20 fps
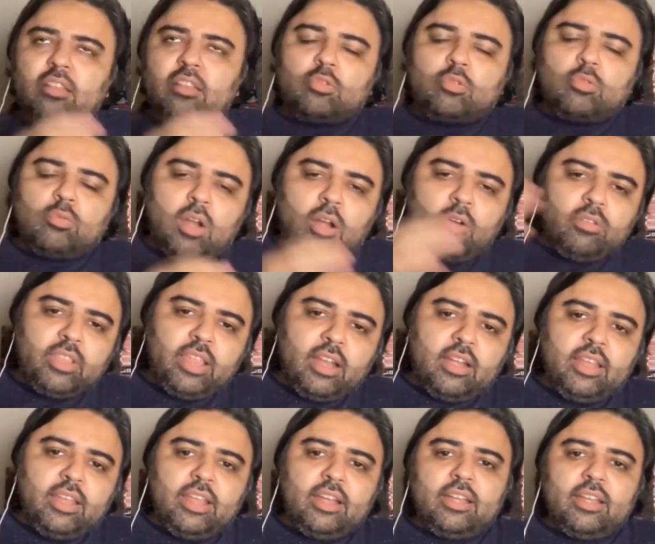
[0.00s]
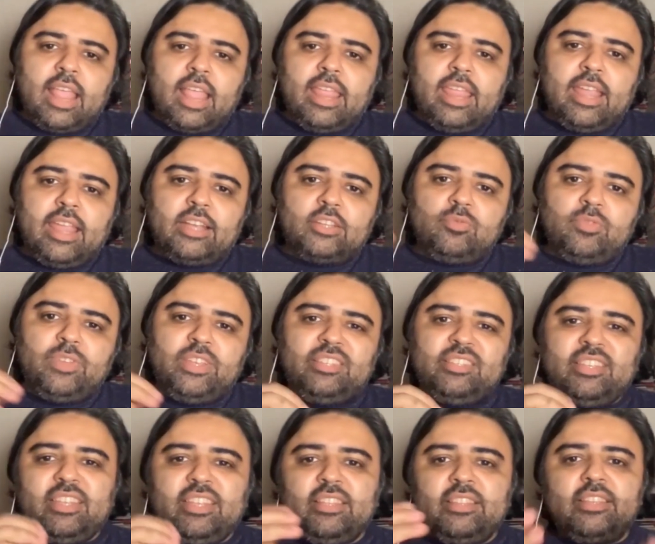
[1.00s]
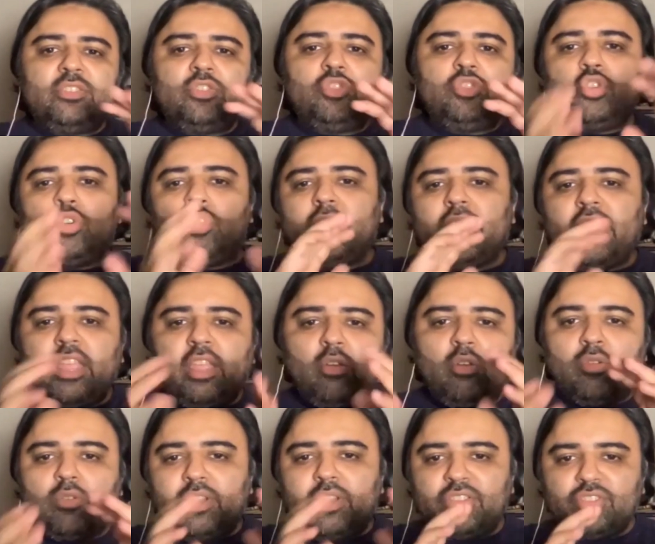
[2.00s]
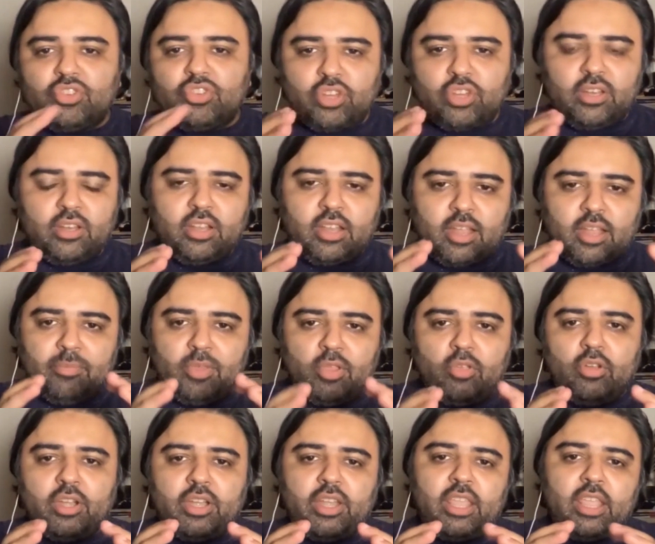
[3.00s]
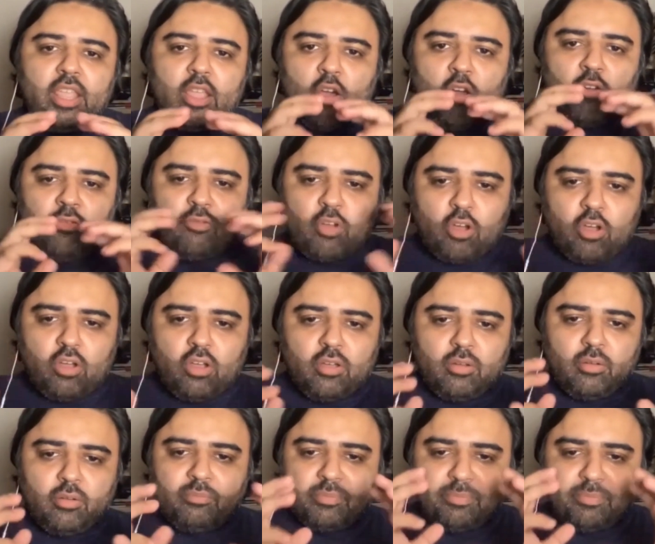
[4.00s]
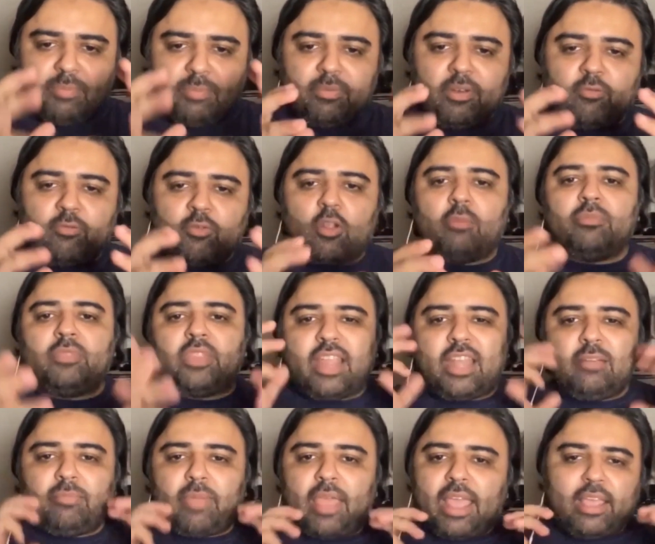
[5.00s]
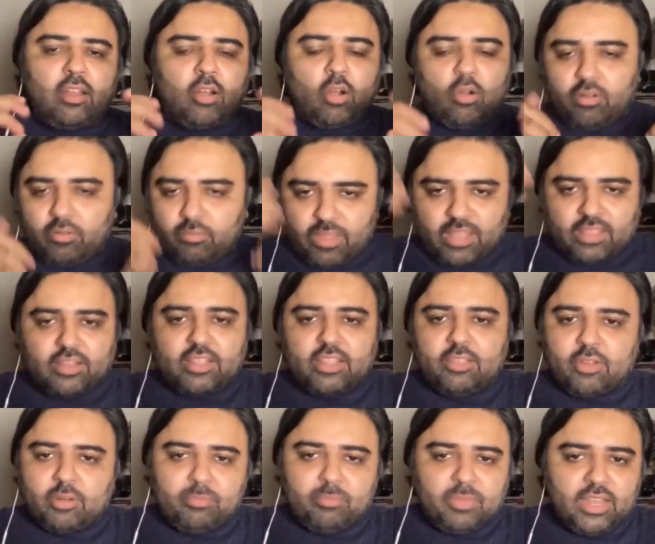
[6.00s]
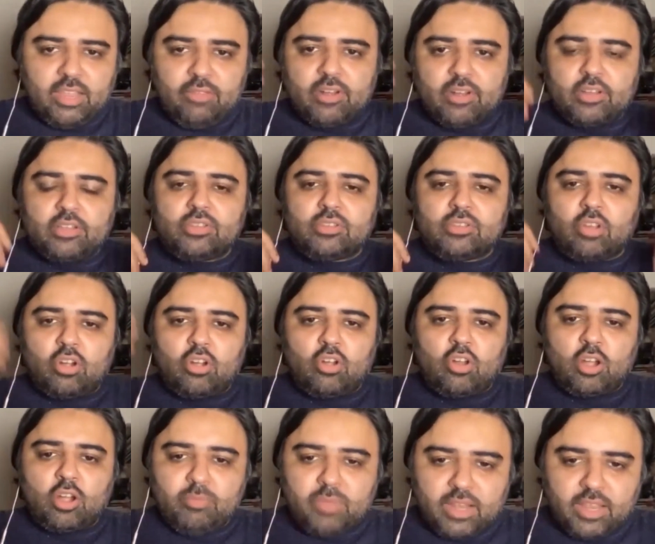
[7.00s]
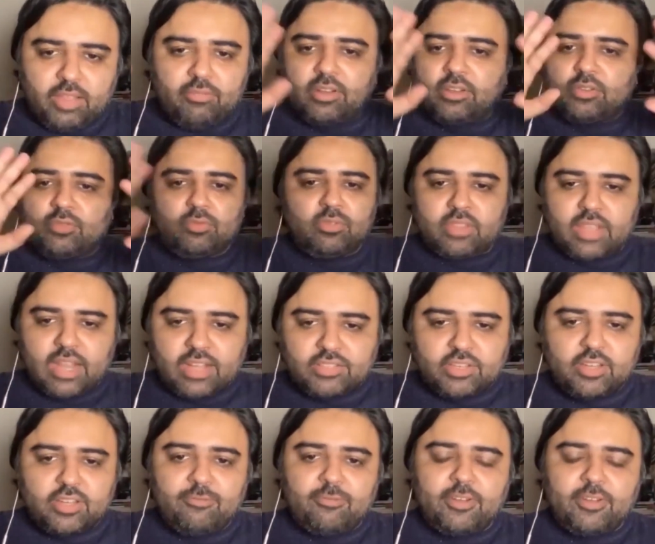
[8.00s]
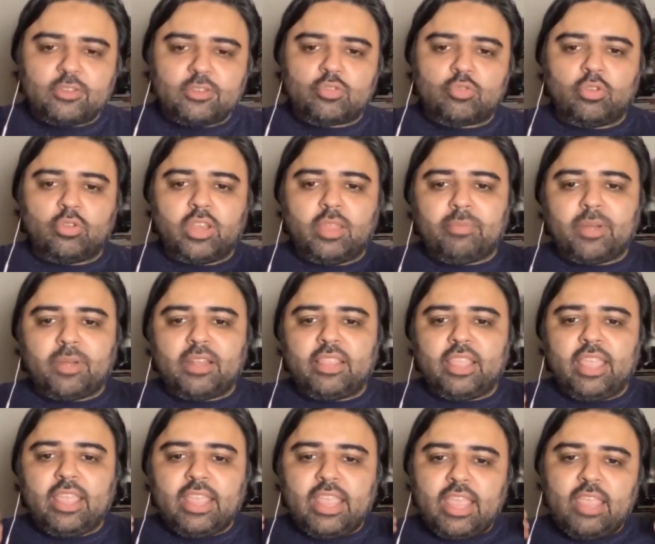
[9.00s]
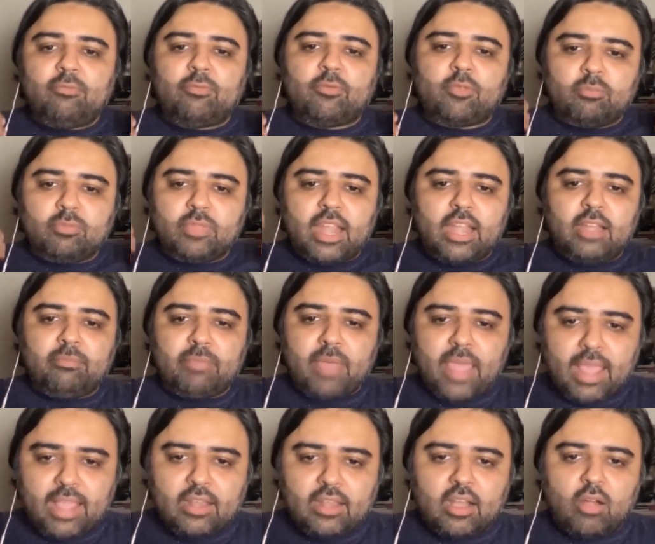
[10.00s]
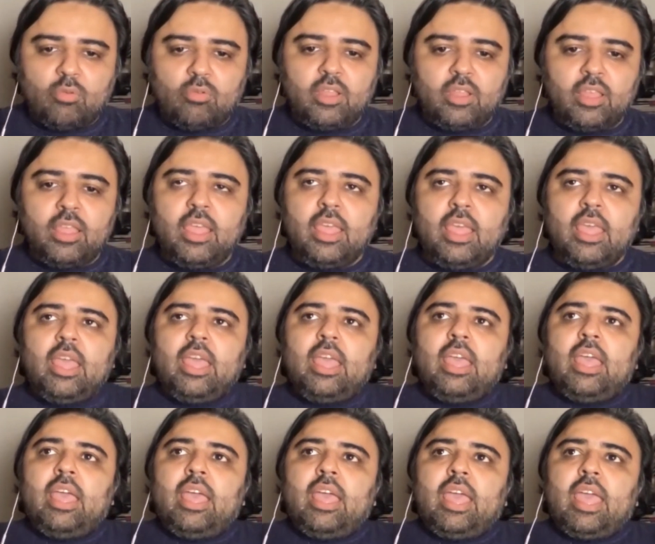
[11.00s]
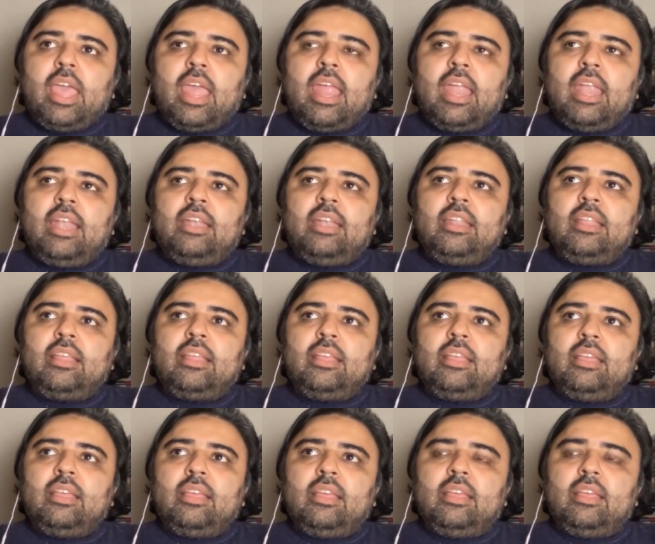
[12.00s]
and throughout the earlier decades, we see this Judeo-Christian community of people from that background, whether they were believers or non-believers, that's a different story, but they came from that background. And